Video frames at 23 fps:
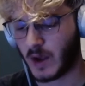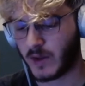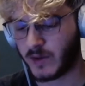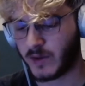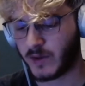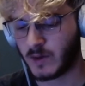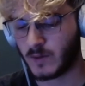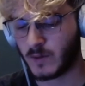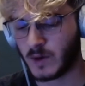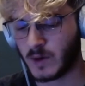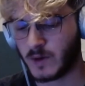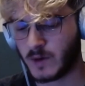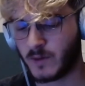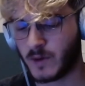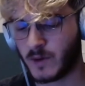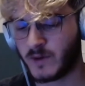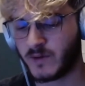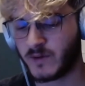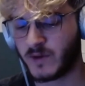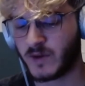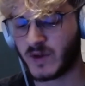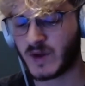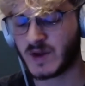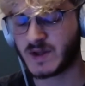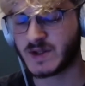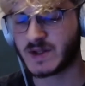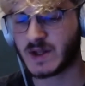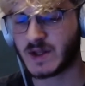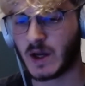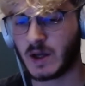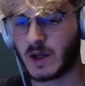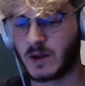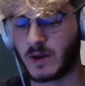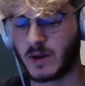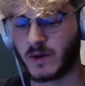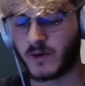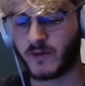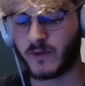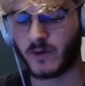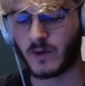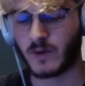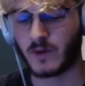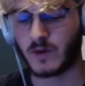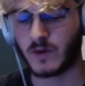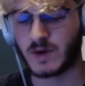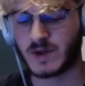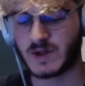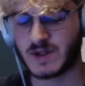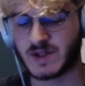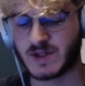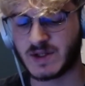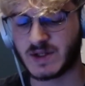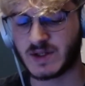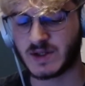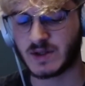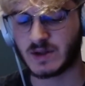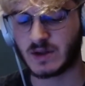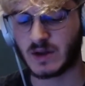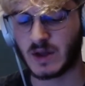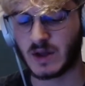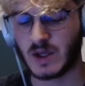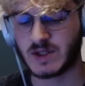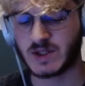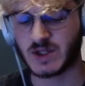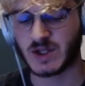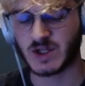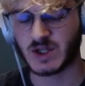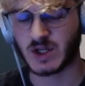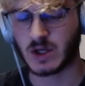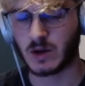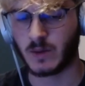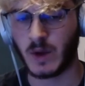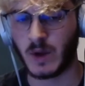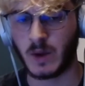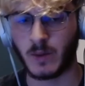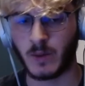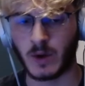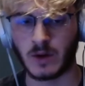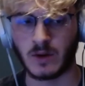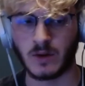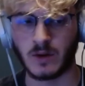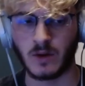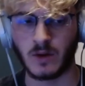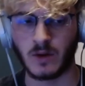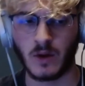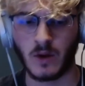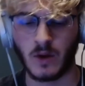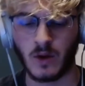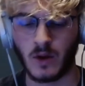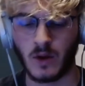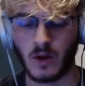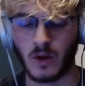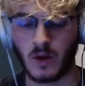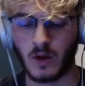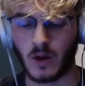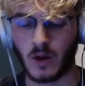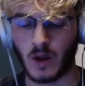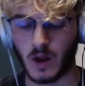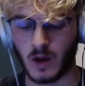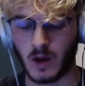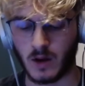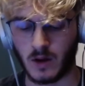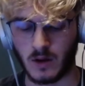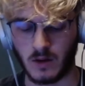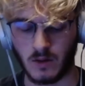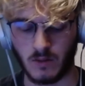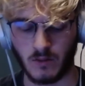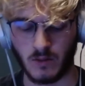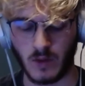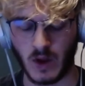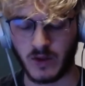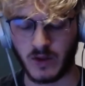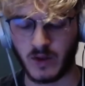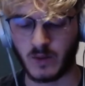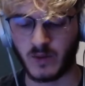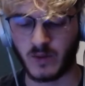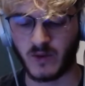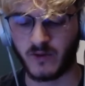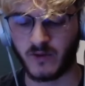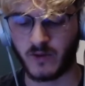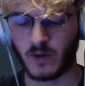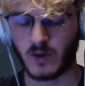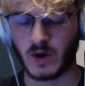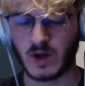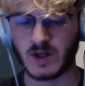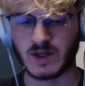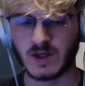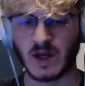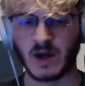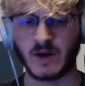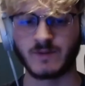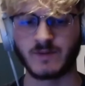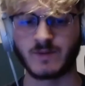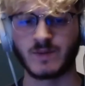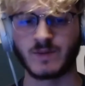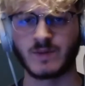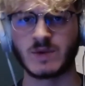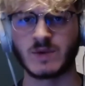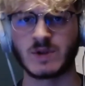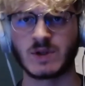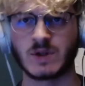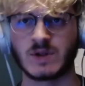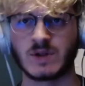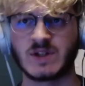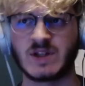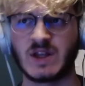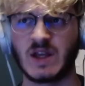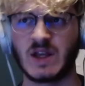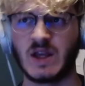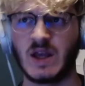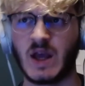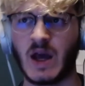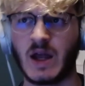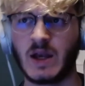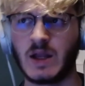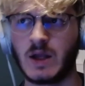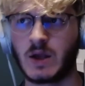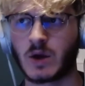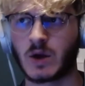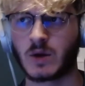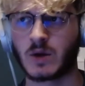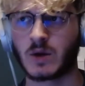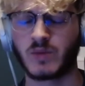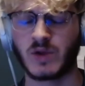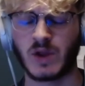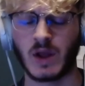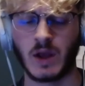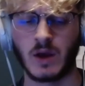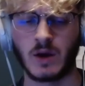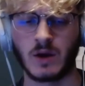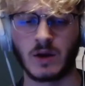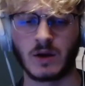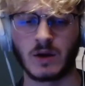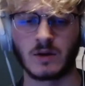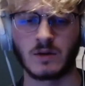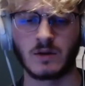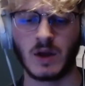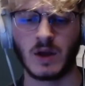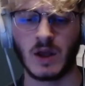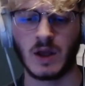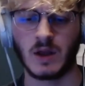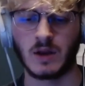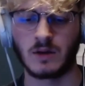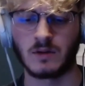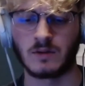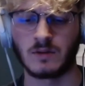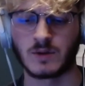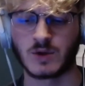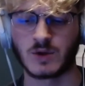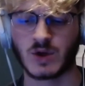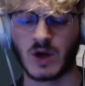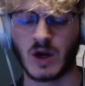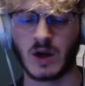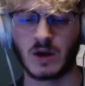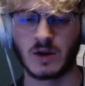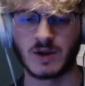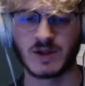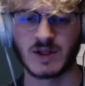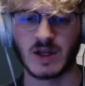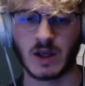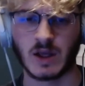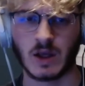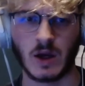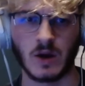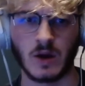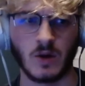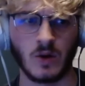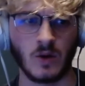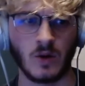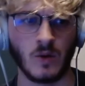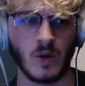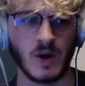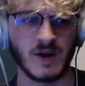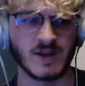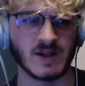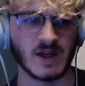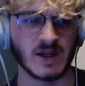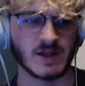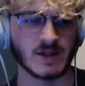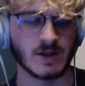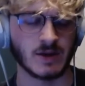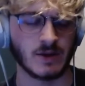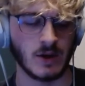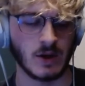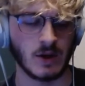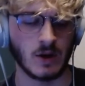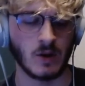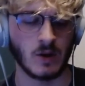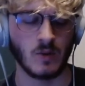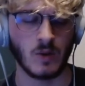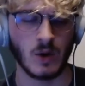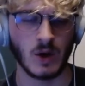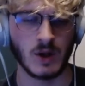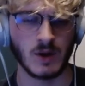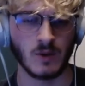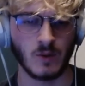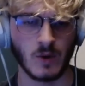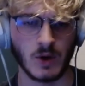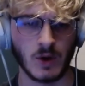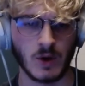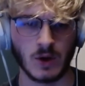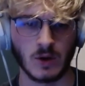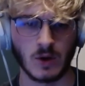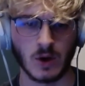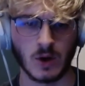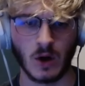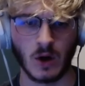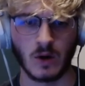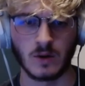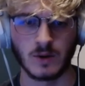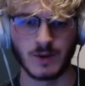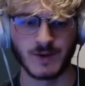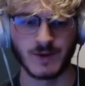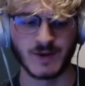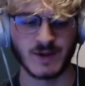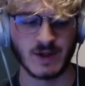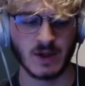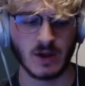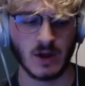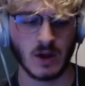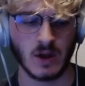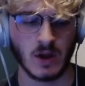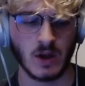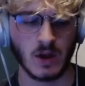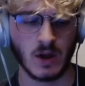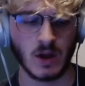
I think one of the things that I look for is just commitment. I think before I see any player in trials, like I always ask, what are your goals?